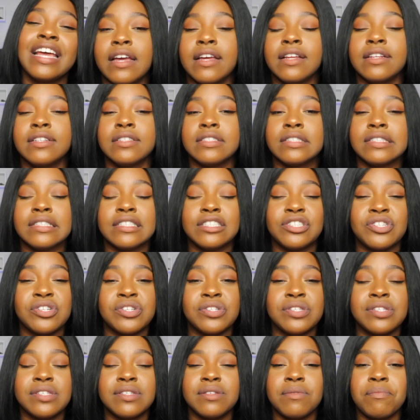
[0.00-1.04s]
And
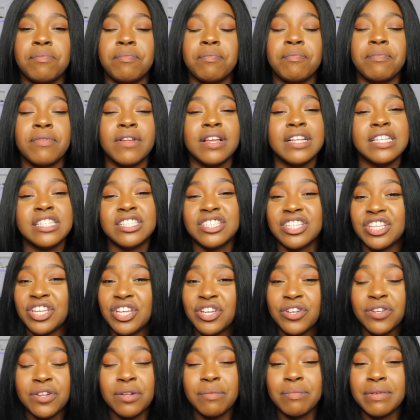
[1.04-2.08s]
just
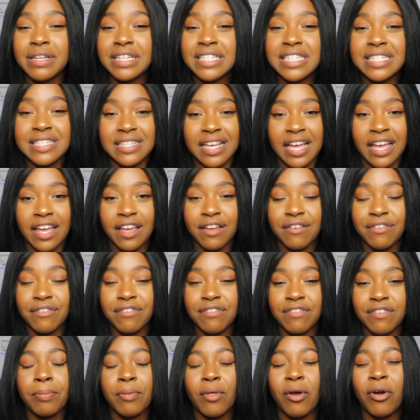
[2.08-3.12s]
continue to be safe.
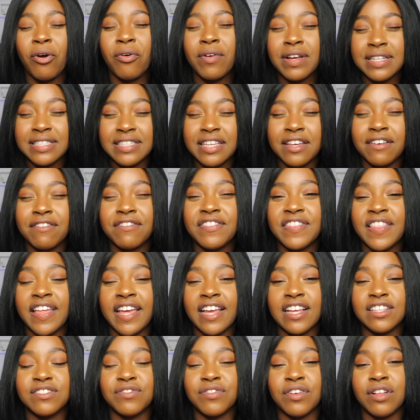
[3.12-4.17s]
Always give
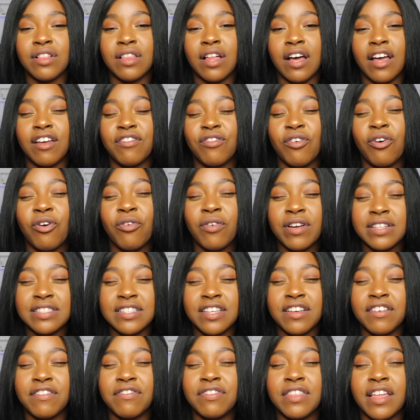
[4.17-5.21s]
thanks for life. Always
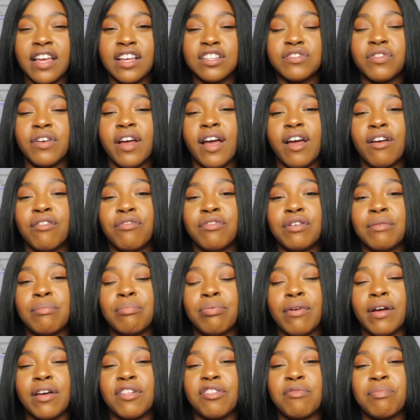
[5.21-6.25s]
give thanks for every
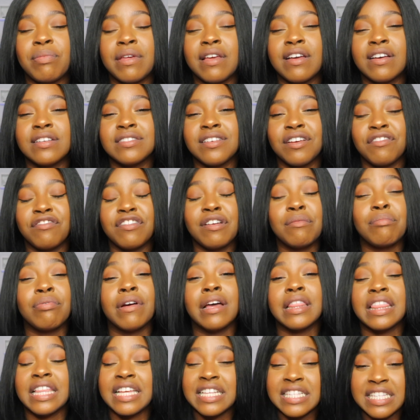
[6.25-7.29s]
breath, because every
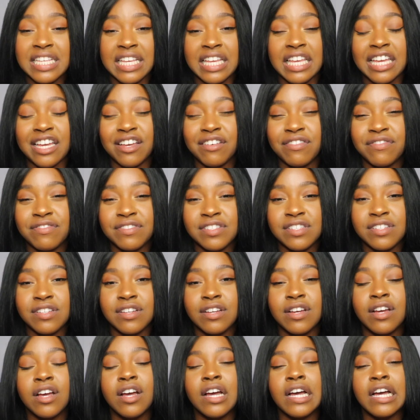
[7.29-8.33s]
breath is a gift
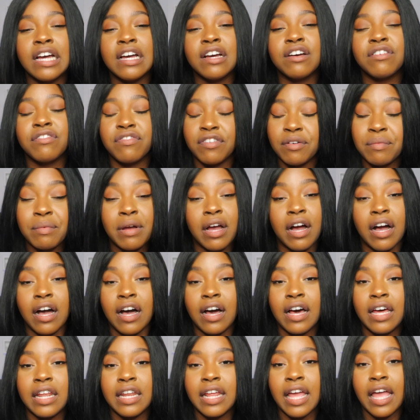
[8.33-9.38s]
from
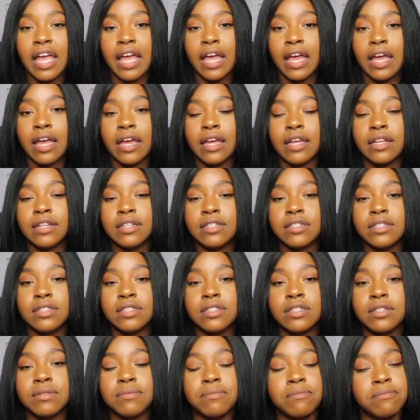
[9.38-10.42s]
God,
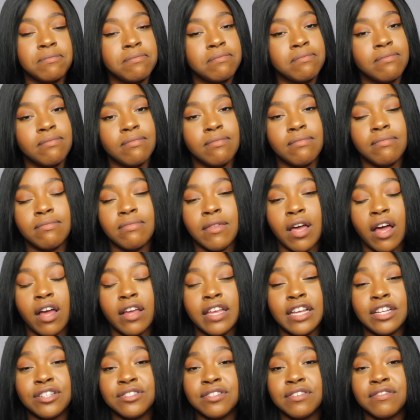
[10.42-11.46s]
and not
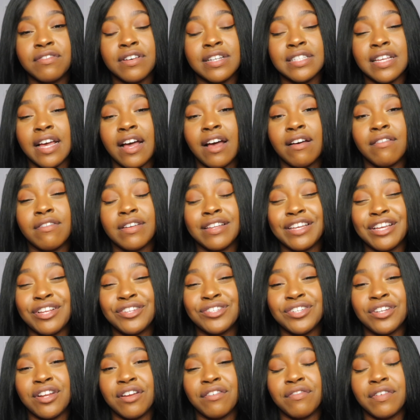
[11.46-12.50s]
each of us have it
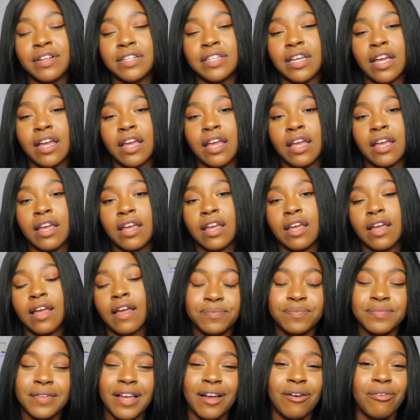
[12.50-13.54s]
each and every day.
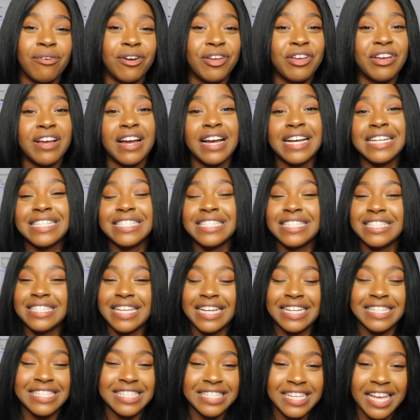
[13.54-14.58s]
I want you guys to
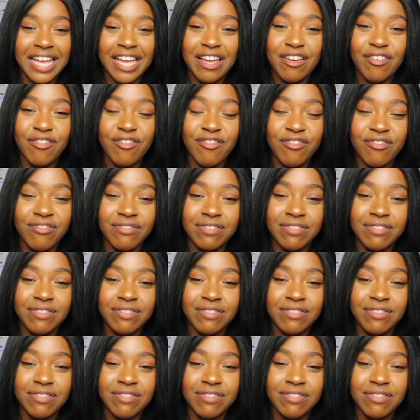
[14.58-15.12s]
stay safe.